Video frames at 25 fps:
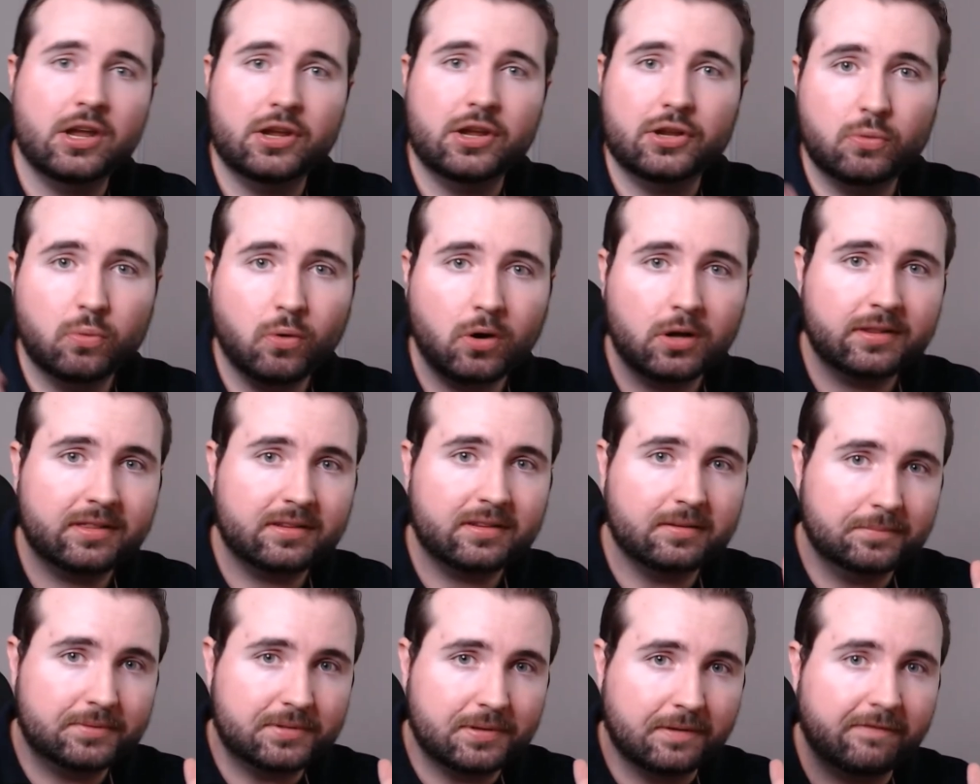You want
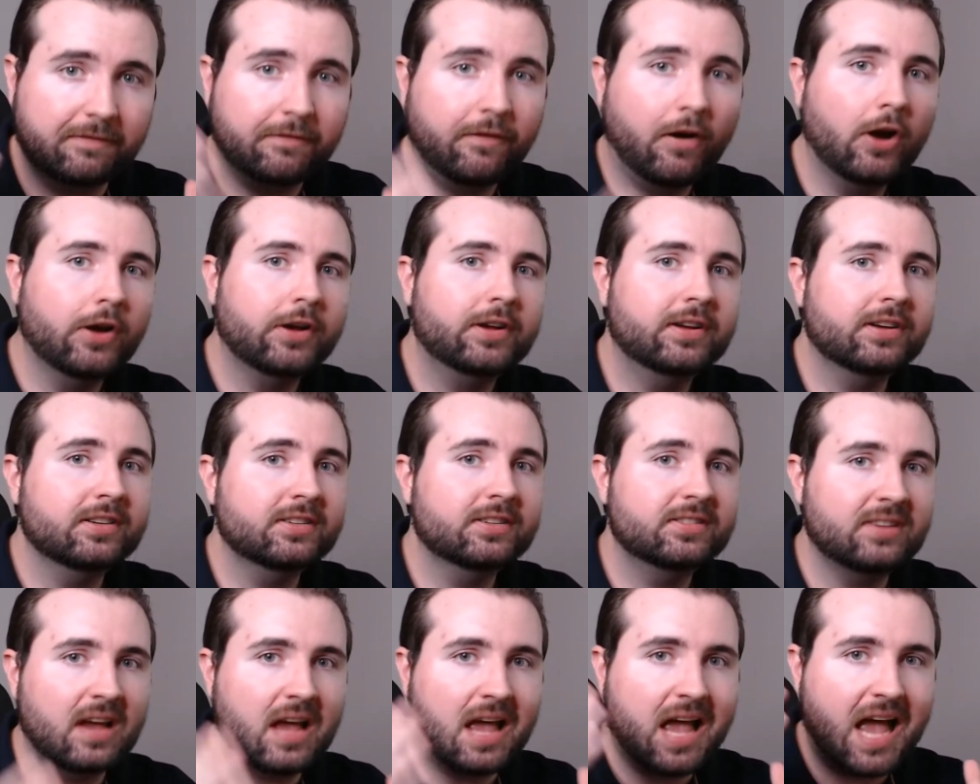them to
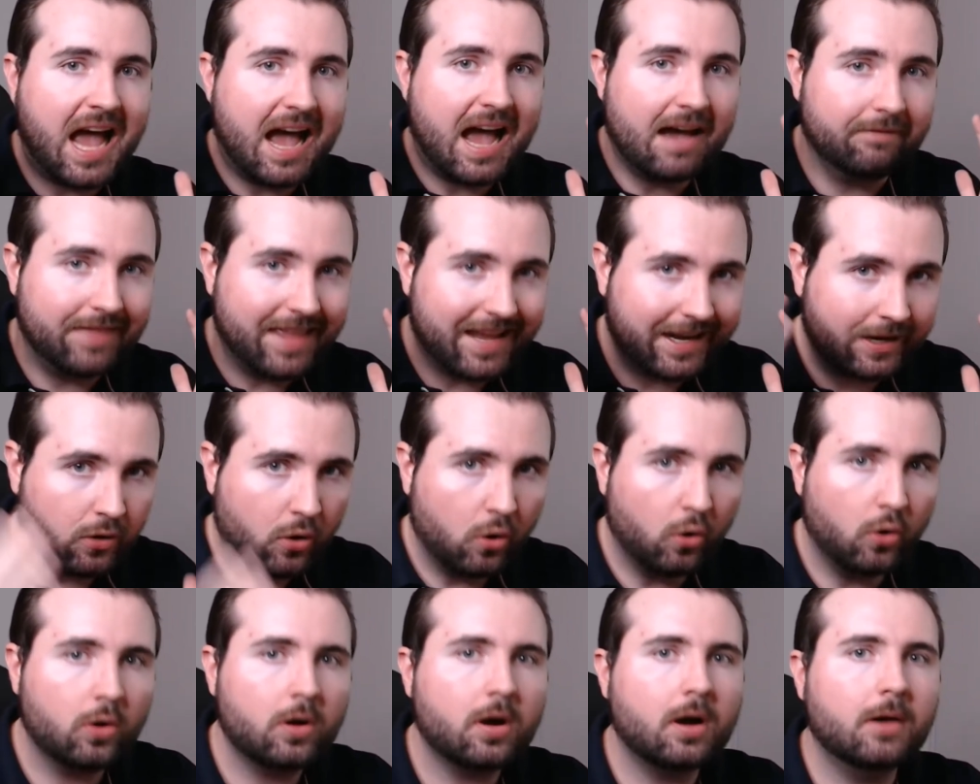focus, have their
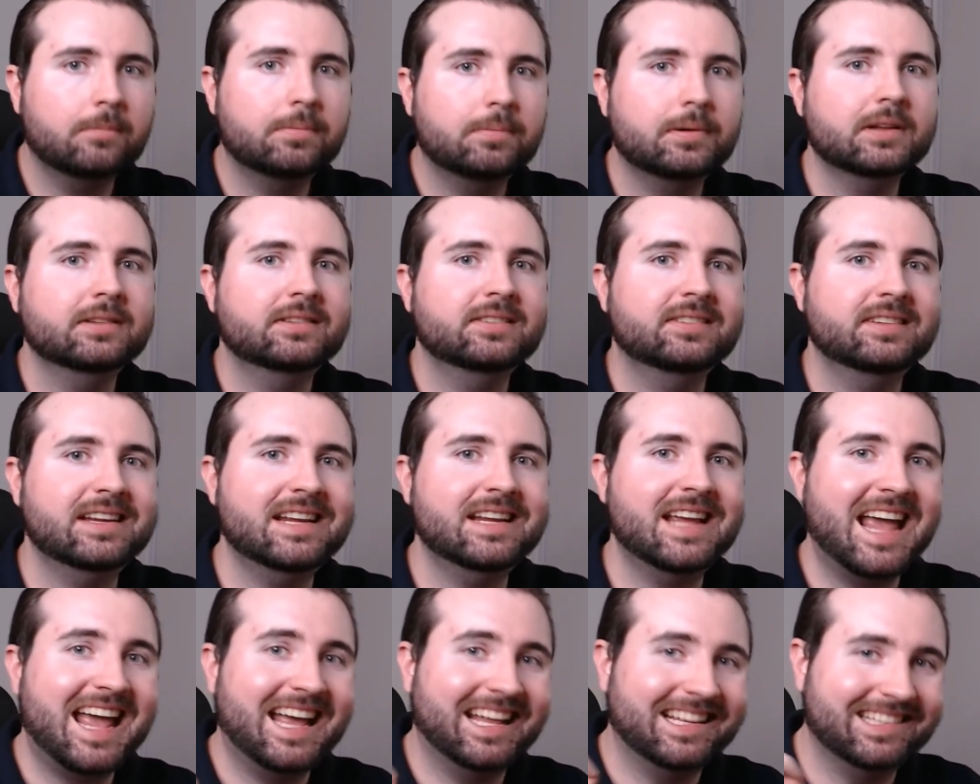core
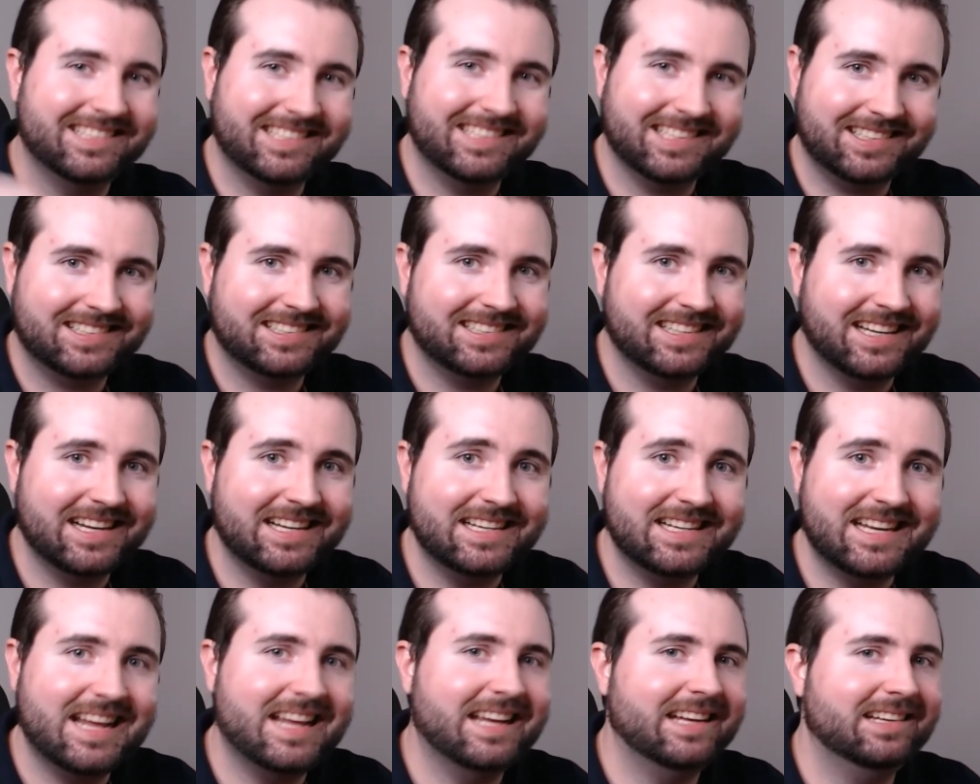competency, and
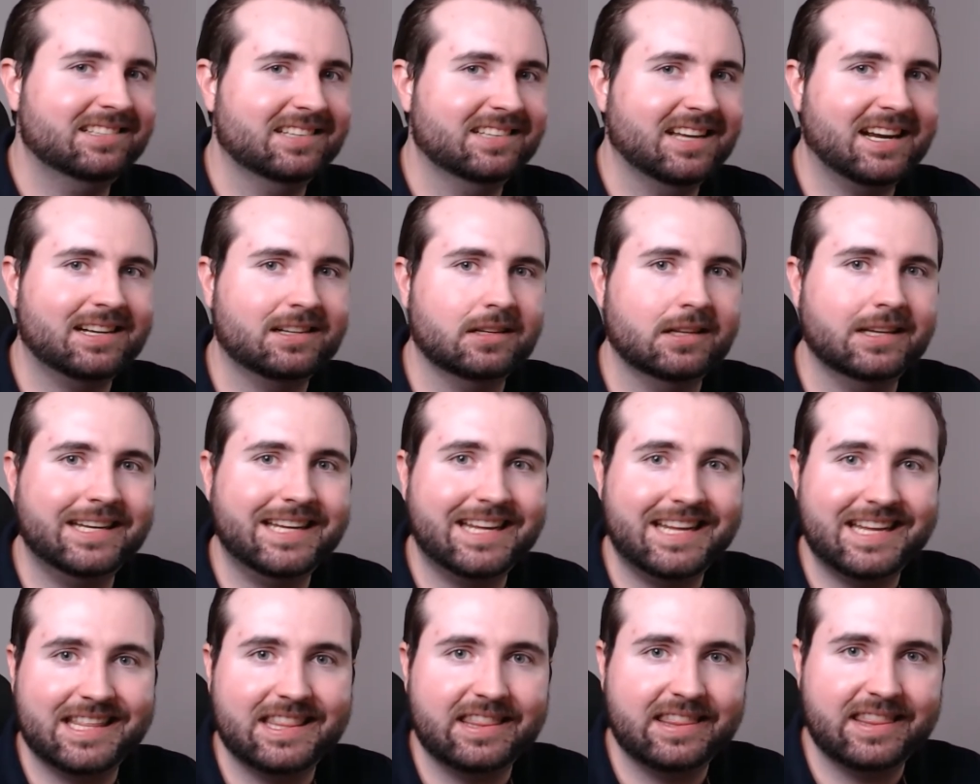succeed exactly
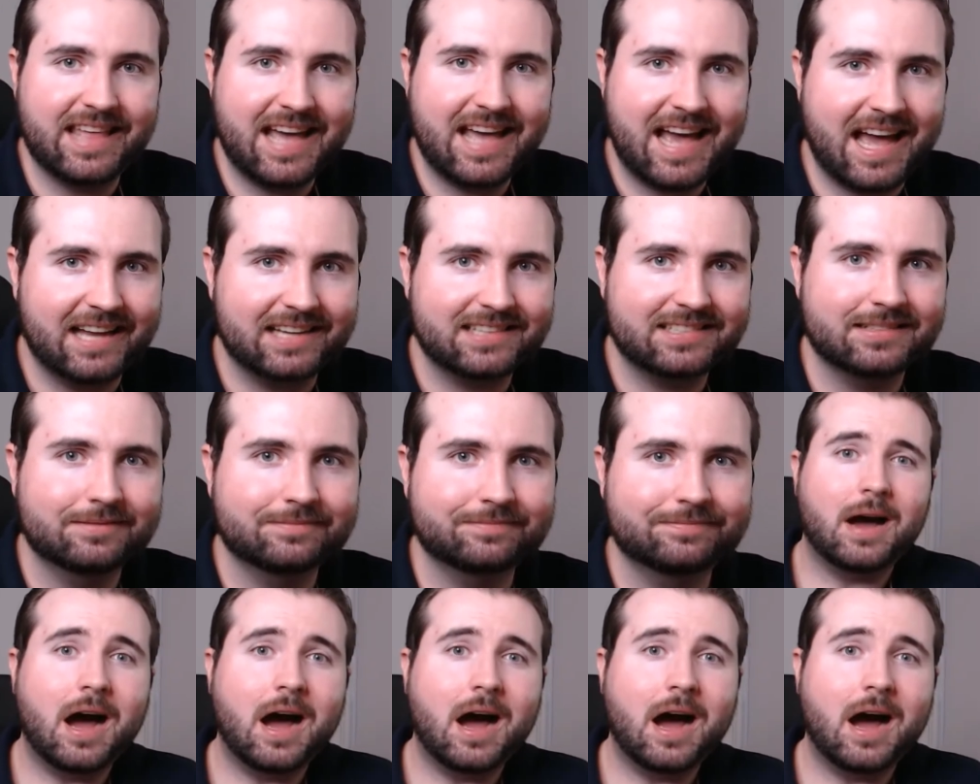in that.